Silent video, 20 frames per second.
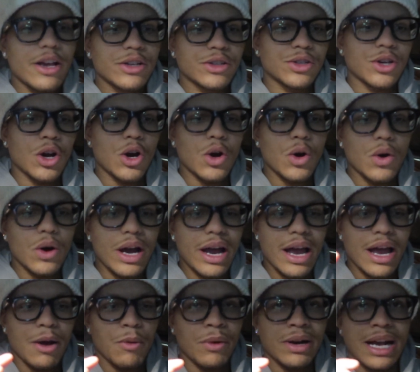So
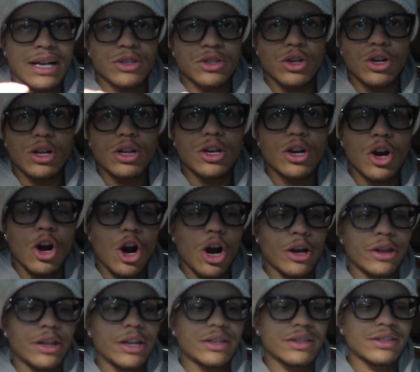when I turn on the
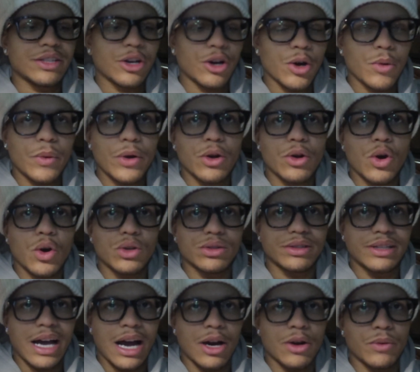car, the steering wheel
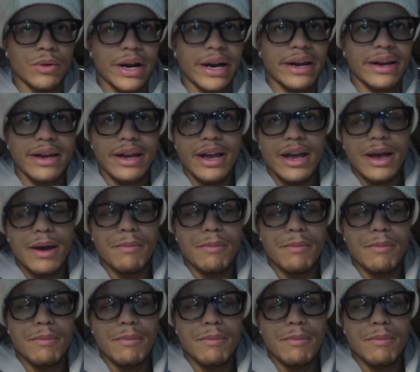goes down, right?